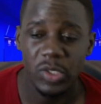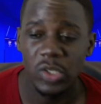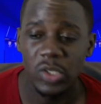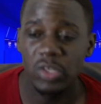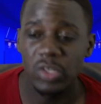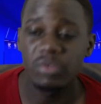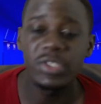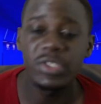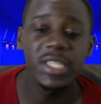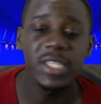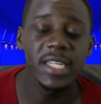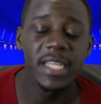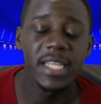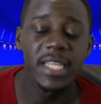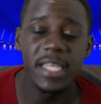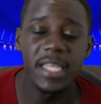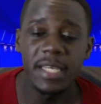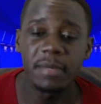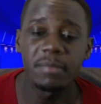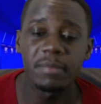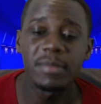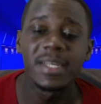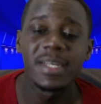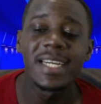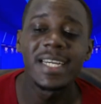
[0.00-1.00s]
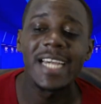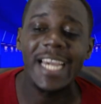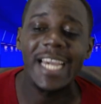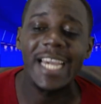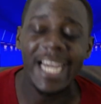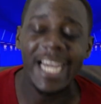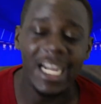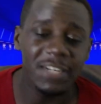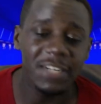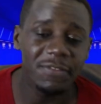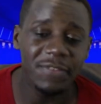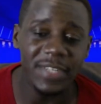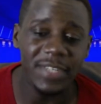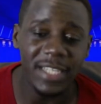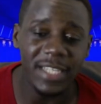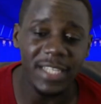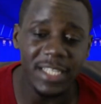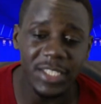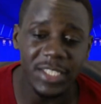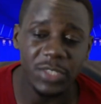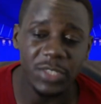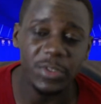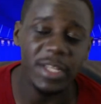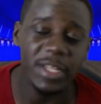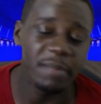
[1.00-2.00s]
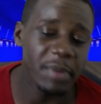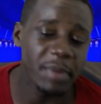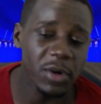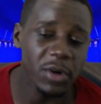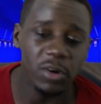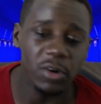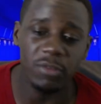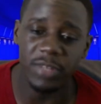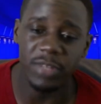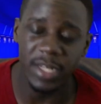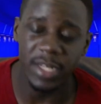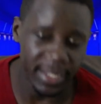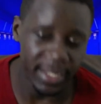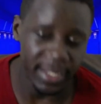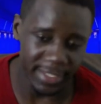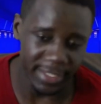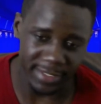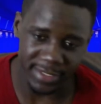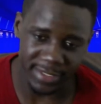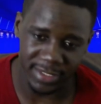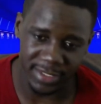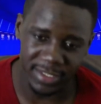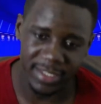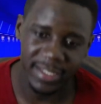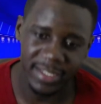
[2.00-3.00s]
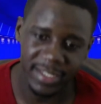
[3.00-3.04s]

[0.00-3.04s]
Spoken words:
You've seen him curl free kicks into the back of the net.